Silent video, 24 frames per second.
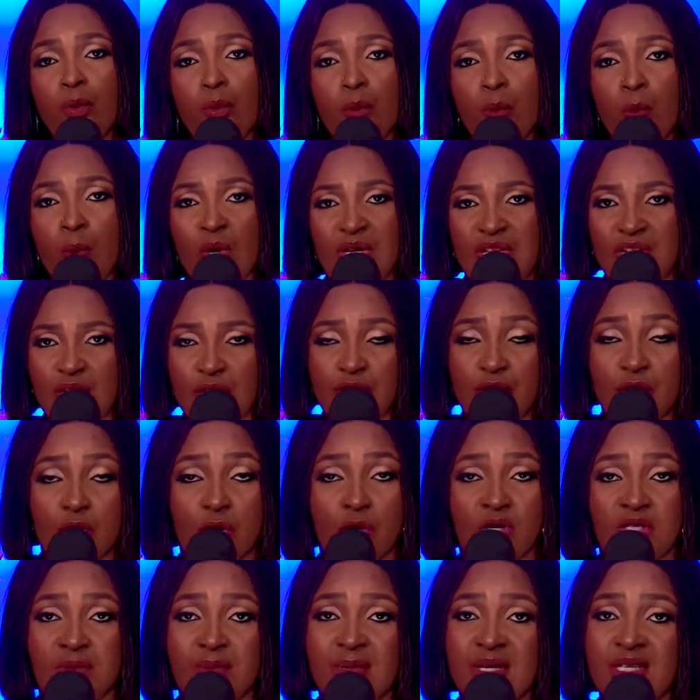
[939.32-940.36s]
which is your
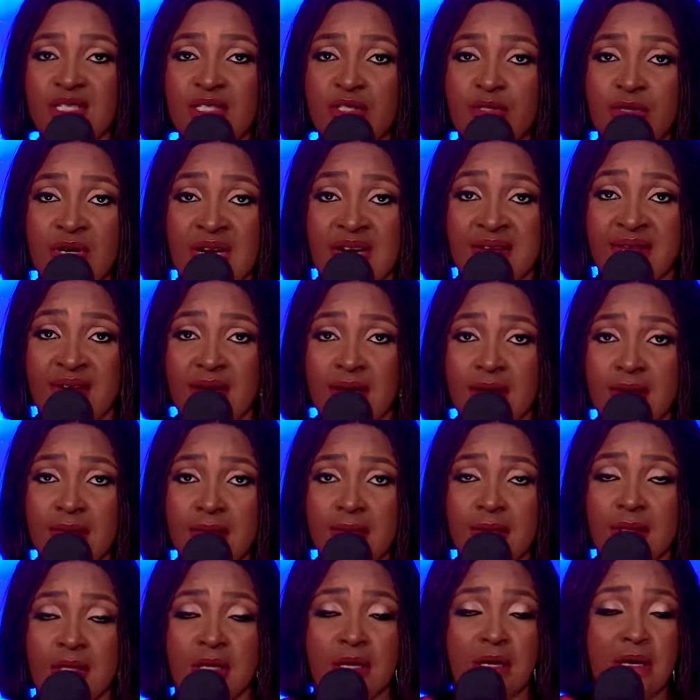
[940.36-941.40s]
husband's driver,
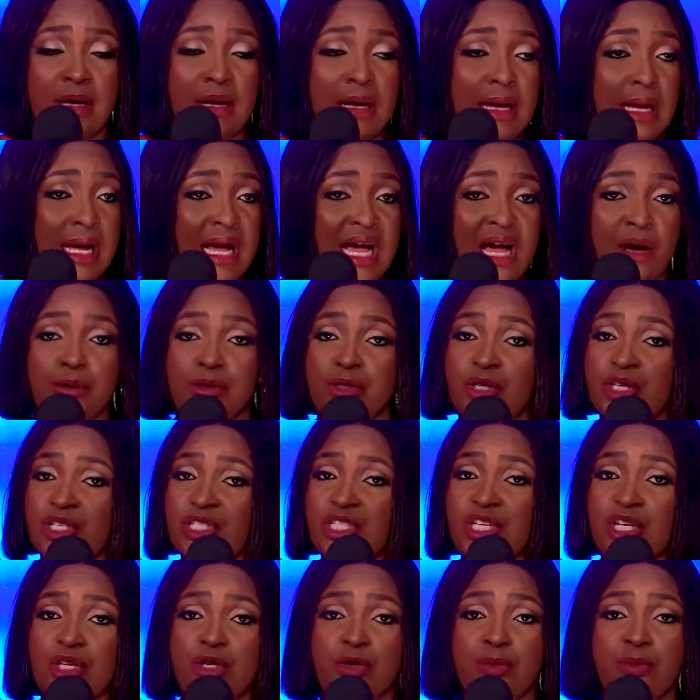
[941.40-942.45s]
I would just
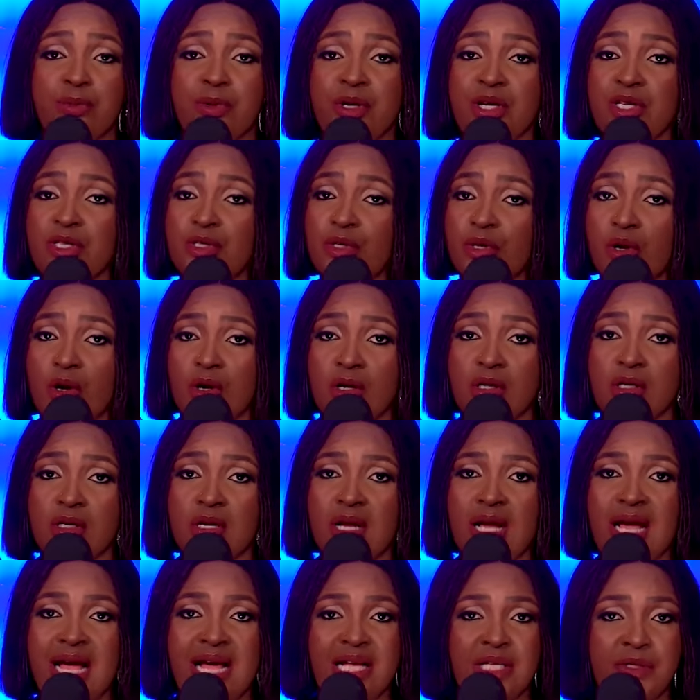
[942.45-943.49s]
say you pray to God,
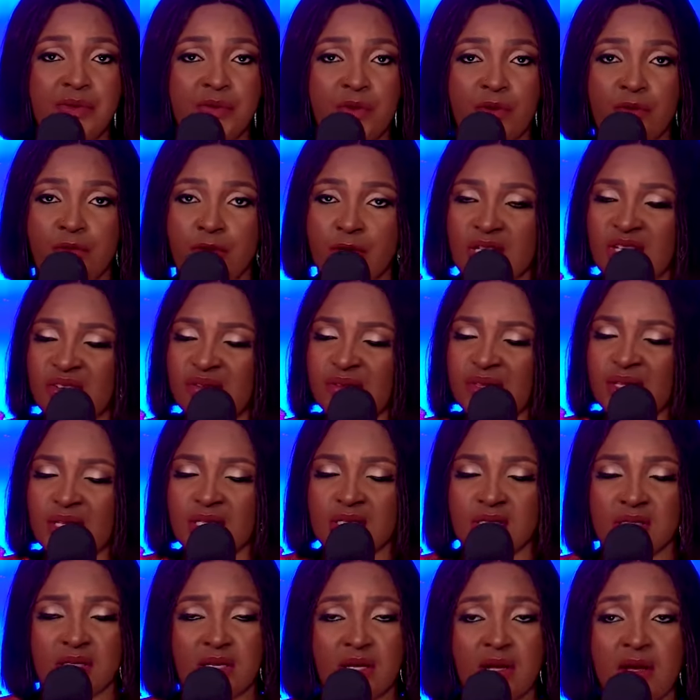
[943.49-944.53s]
ask for
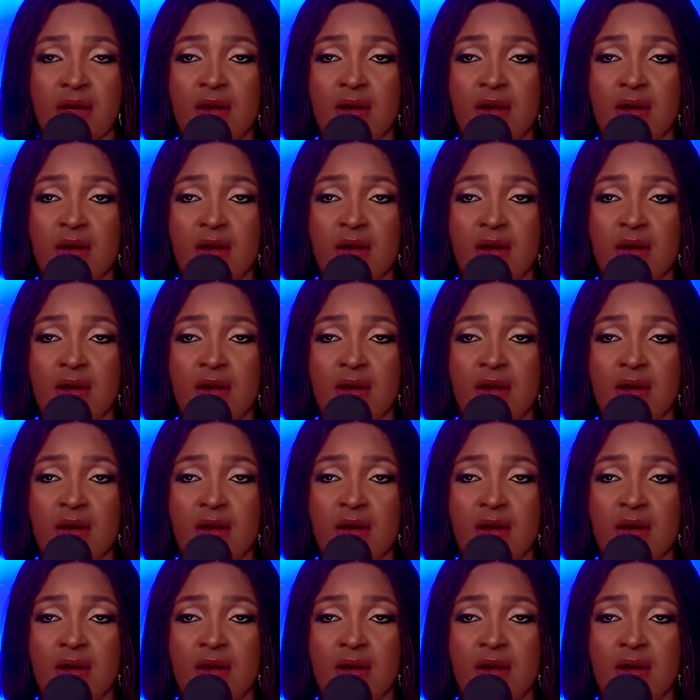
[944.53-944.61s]
forgiveness,